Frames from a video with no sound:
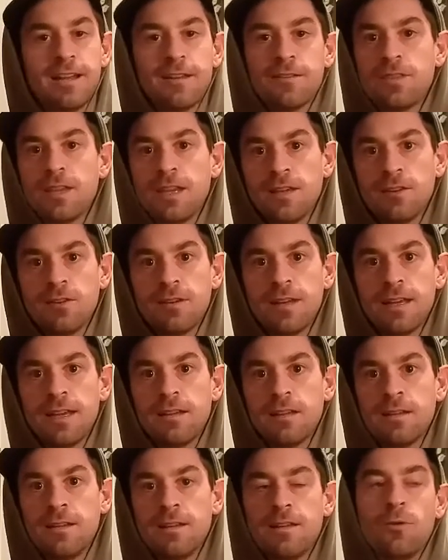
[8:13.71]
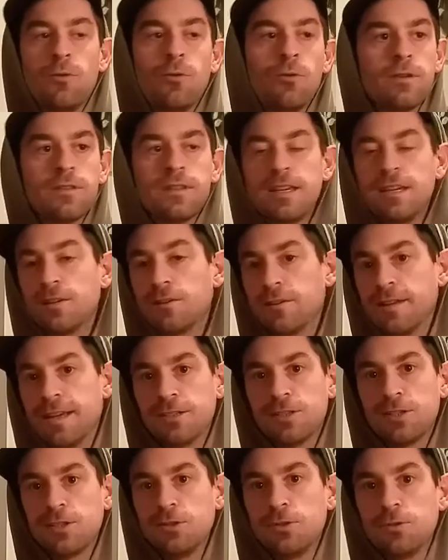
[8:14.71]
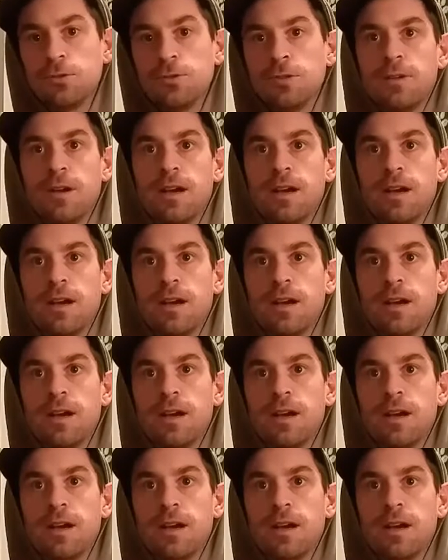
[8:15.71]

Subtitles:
of the internet, or the internet too,